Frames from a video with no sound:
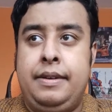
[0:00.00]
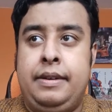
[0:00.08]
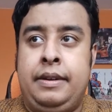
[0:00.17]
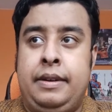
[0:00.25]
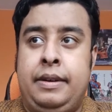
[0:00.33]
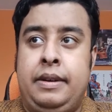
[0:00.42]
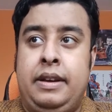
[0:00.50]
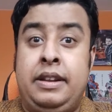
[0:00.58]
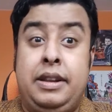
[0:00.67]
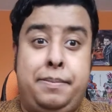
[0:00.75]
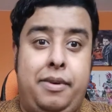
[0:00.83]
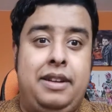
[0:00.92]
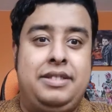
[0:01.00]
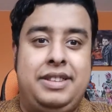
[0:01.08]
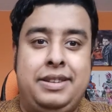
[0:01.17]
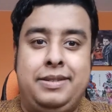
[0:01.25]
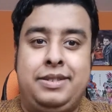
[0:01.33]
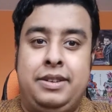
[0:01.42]
and the
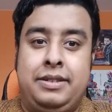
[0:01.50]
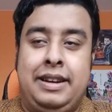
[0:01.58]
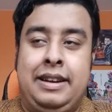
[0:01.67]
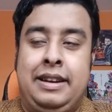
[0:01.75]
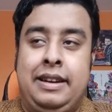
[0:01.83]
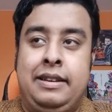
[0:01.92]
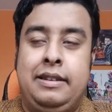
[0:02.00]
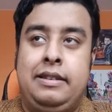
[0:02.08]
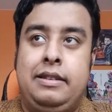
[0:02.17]
pricing was okay,